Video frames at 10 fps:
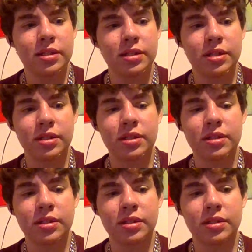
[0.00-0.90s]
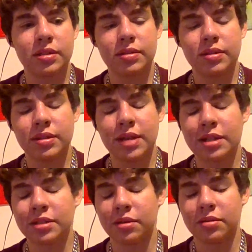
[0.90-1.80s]
just not
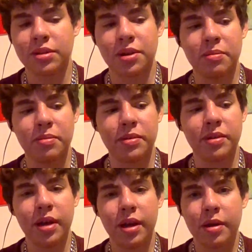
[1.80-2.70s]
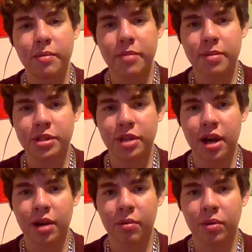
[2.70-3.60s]
so stupid. Maybe try
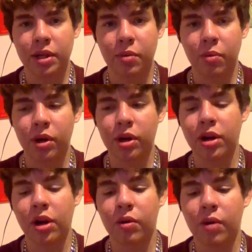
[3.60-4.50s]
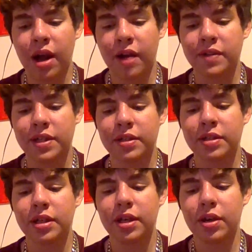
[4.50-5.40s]
to really work on our craft and
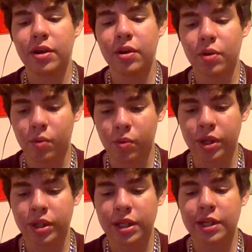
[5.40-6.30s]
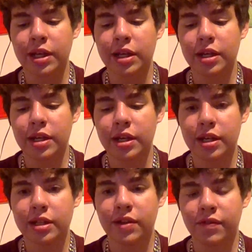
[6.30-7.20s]
really
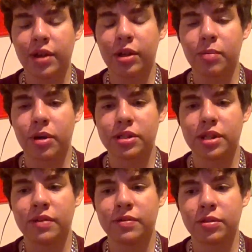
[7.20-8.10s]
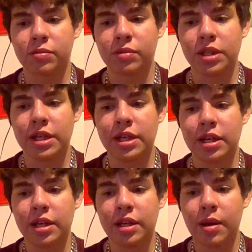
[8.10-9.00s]
develop ourselves and really
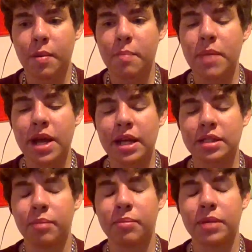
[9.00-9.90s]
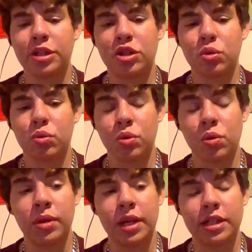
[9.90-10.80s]
make something
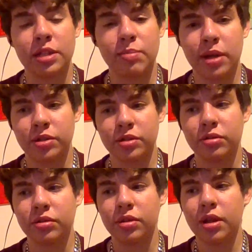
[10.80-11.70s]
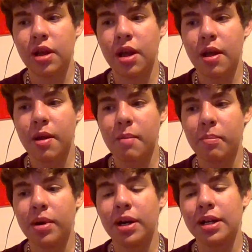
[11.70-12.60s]
truly special.
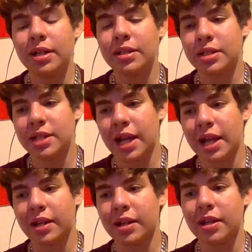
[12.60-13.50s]
But I understand